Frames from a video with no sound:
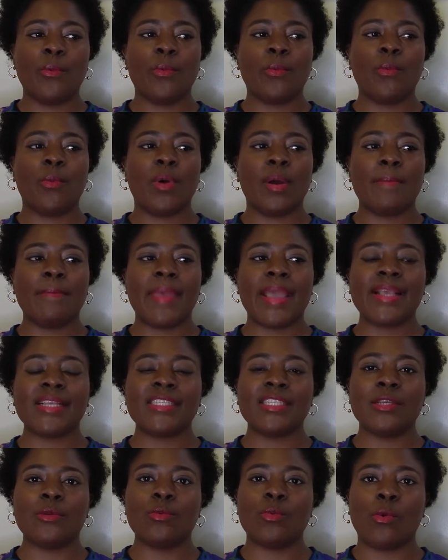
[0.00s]
what
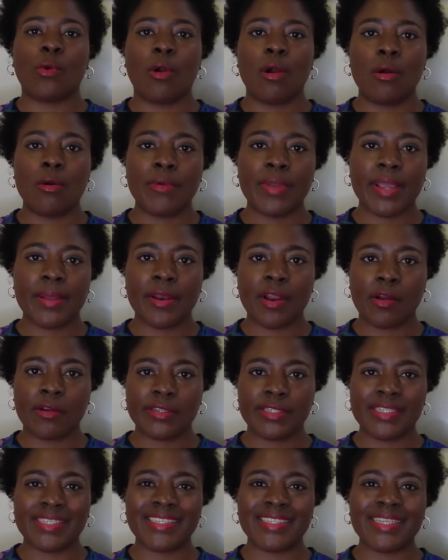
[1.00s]
makes it wrong and
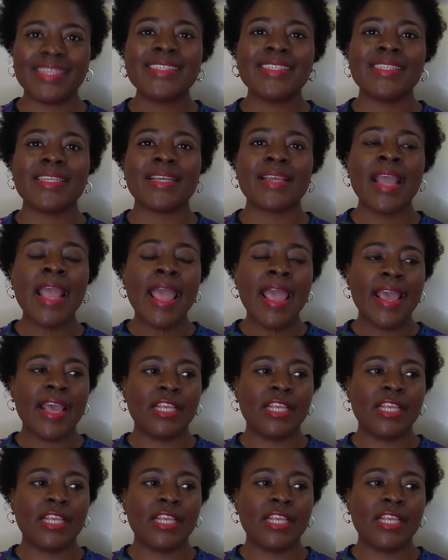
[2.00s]
narcissistic